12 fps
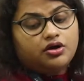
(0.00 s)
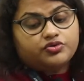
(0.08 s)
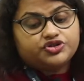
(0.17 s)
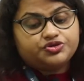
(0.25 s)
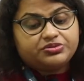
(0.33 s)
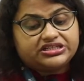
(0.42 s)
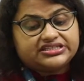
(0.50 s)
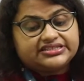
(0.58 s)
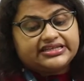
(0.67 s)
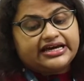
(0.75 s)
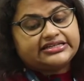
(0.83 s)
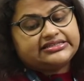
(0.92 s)
which means
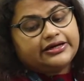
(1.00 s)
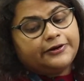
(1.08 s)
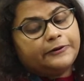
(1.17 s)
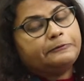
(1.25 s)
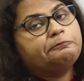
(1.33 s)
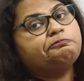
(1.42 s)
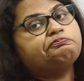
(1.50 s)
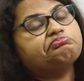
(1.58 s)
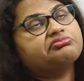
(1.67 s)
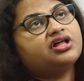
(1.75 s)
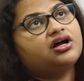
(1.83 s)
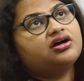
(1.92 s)
that
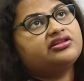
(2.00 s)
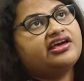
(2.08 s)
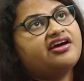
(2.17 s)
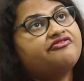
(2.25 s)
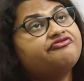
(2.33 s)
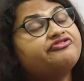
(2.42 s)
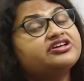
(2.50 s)
they have